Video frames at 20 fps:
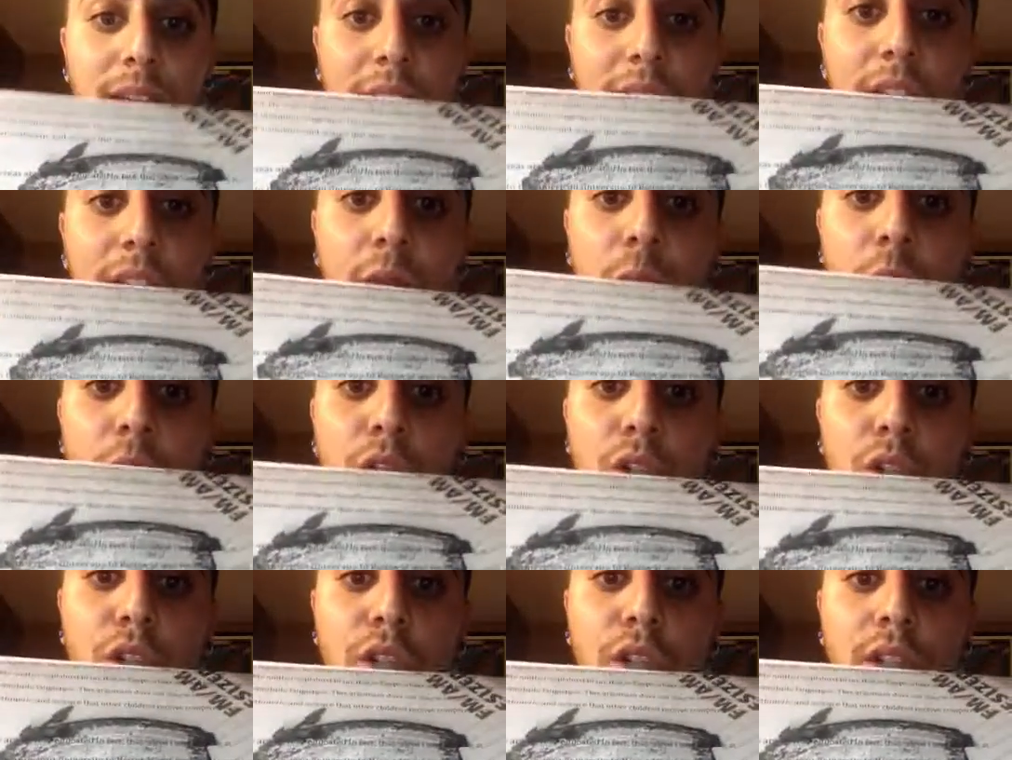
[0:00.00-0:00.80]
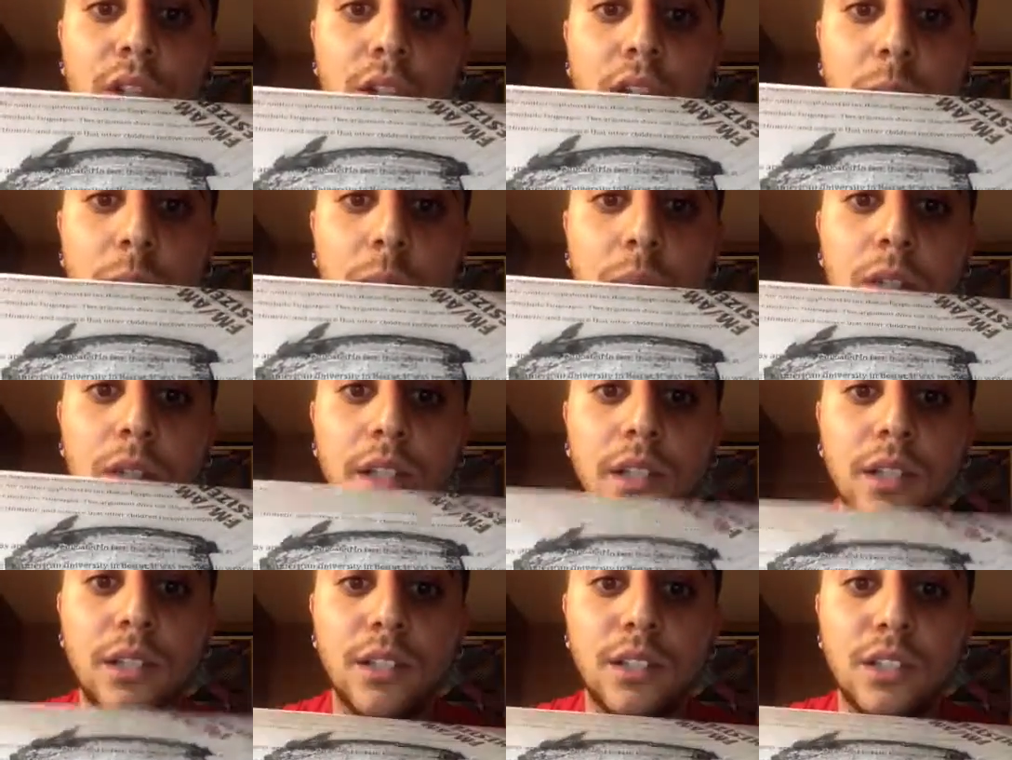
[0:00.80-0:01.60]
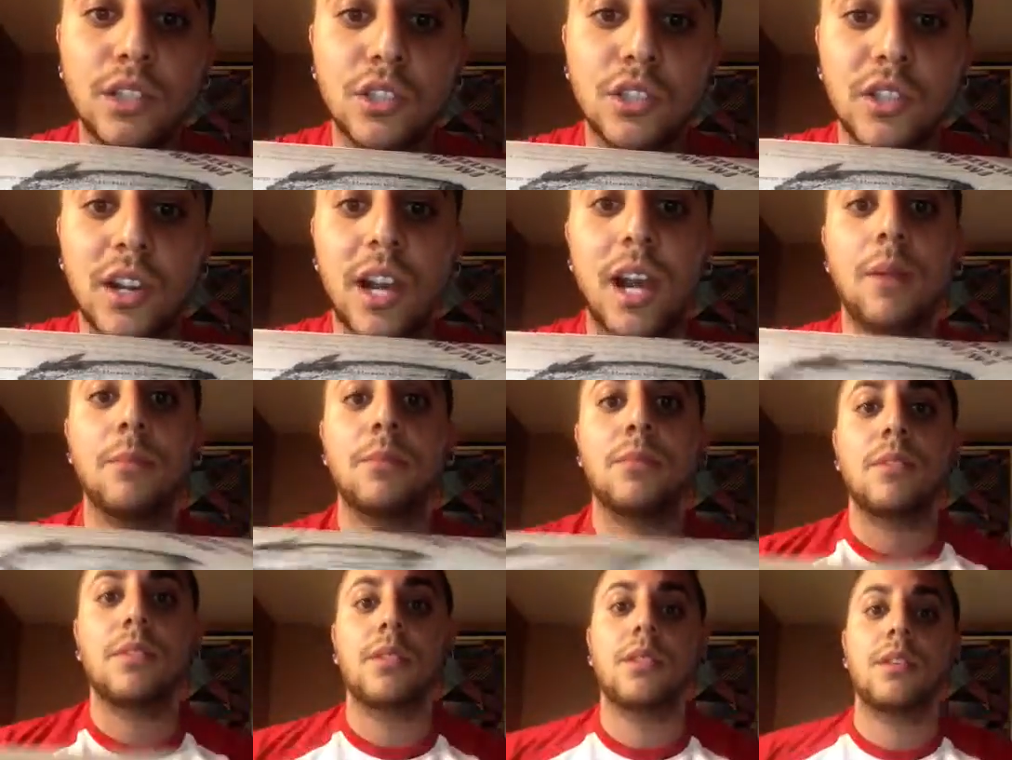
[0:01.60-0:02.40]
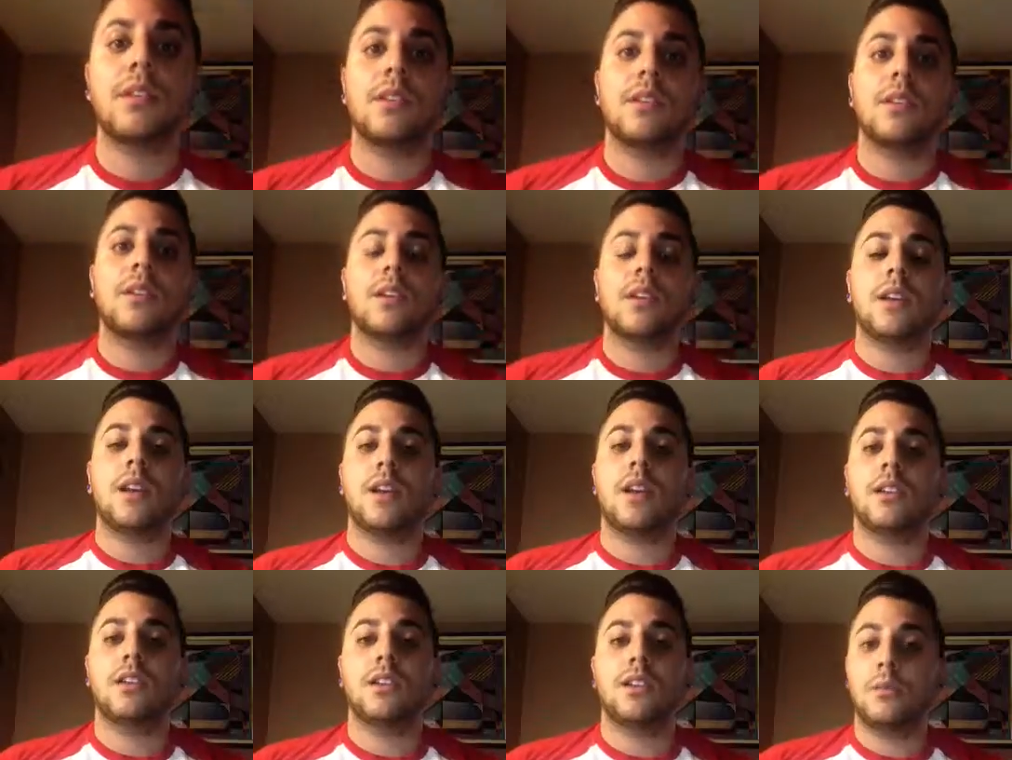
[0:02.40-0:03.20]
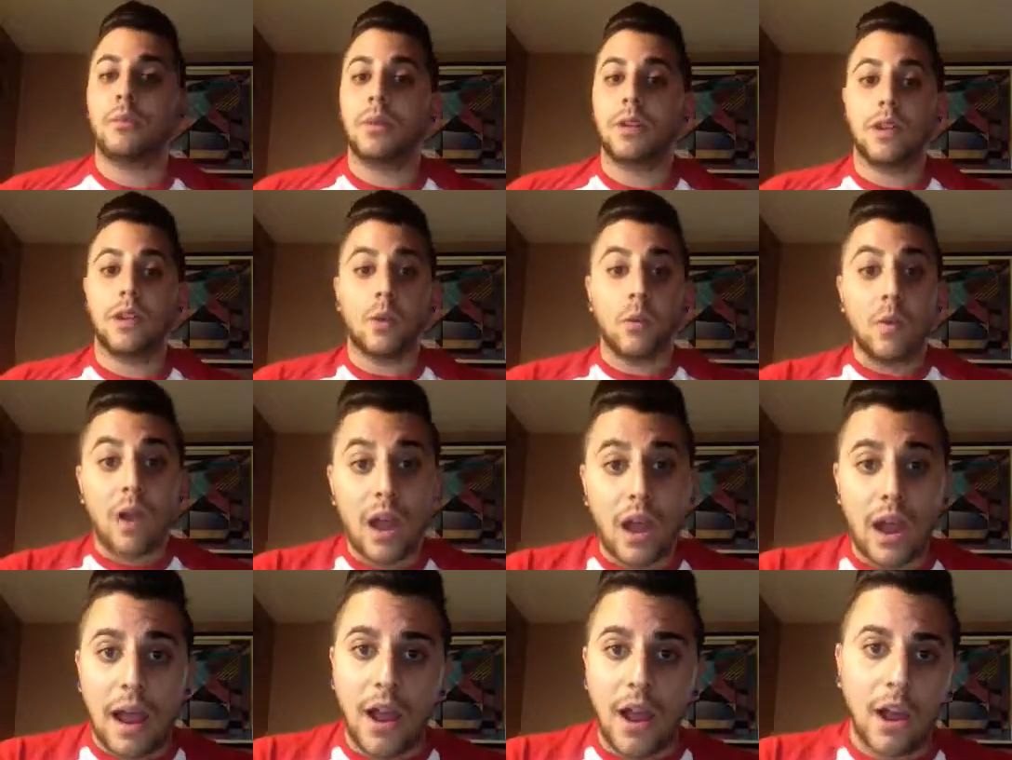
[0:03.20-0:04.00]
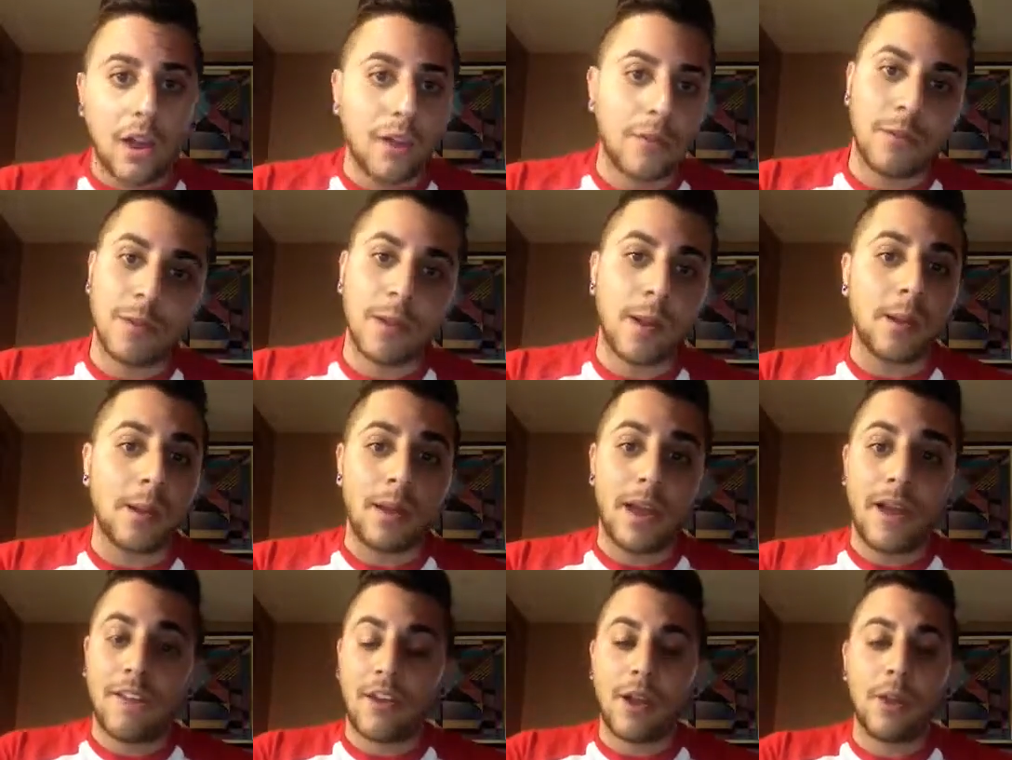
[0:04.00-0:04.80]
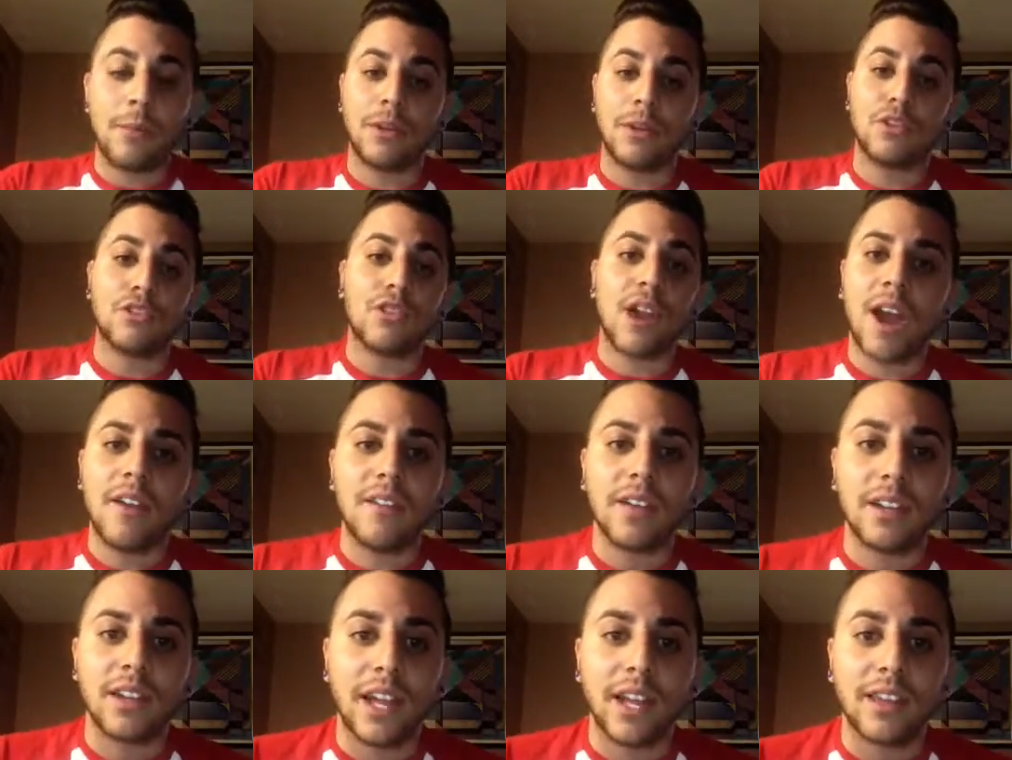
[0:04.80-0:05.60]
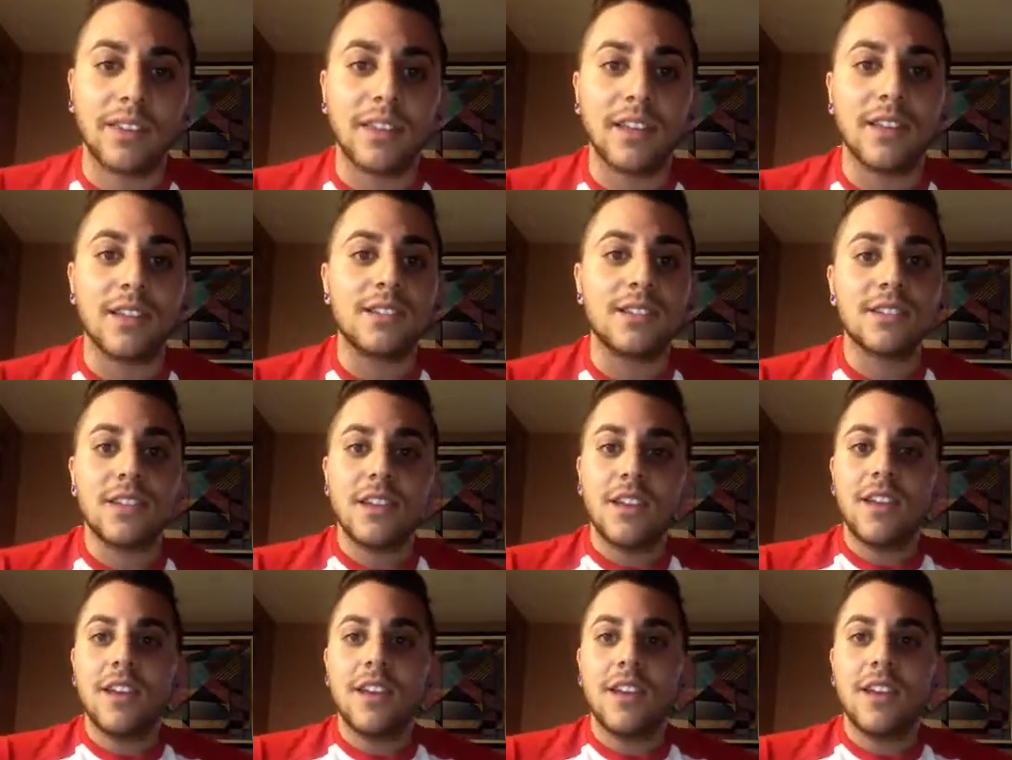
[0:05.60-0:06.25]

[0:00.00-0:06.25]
It will look completely scrapped, and you'd be like, "Wow, how have I been driving like this?